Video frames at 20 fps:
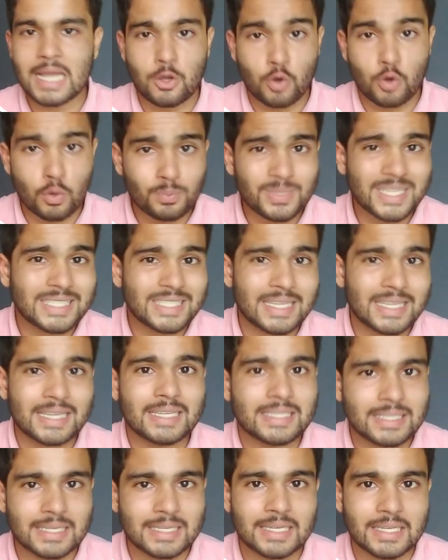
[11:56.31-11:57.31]
I hope this thing
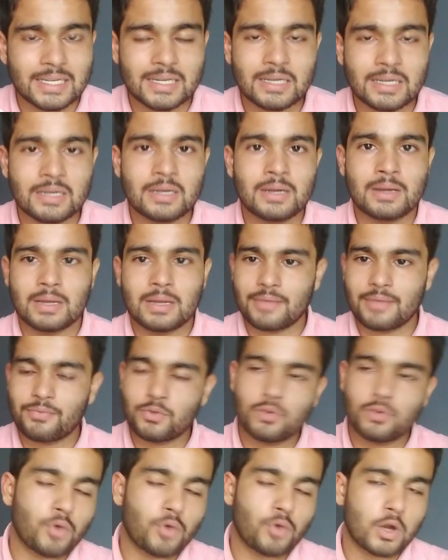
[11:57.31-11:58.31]
is clear.
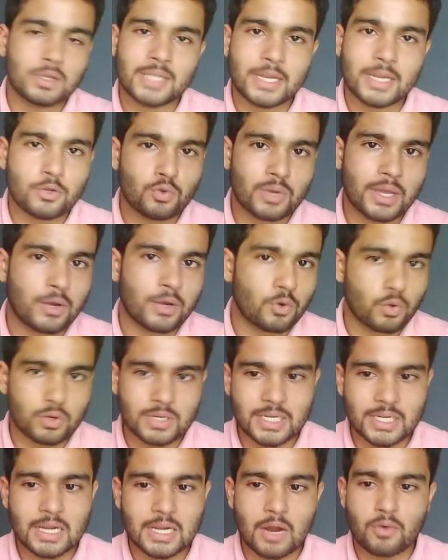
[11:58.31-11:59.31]
If you want, then you can
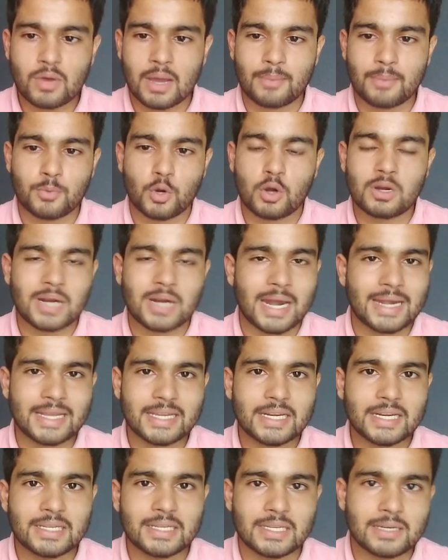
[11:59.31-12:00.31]
note it down. I'm not
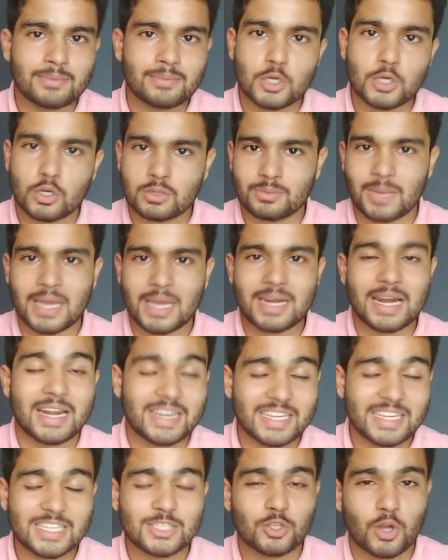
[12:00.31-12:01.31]
writing it here because my
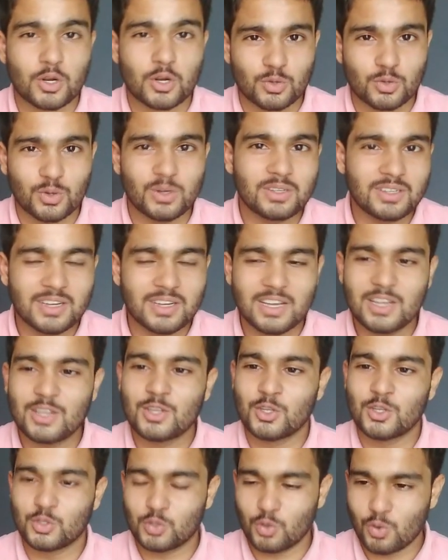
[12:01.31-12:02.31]
writing is not good,
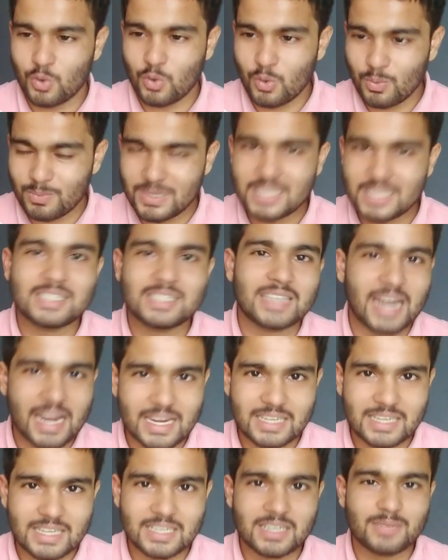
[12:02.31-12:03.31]
so please
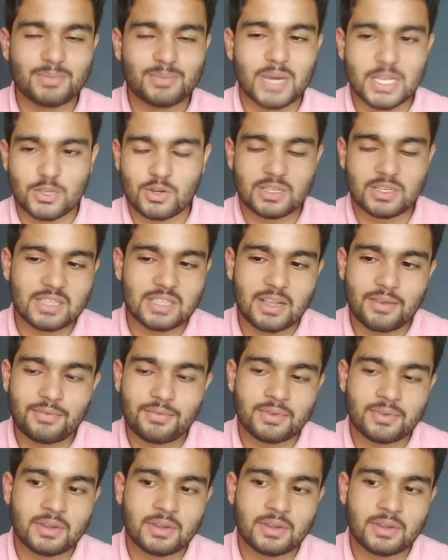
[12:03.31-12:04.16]
write it by yourself.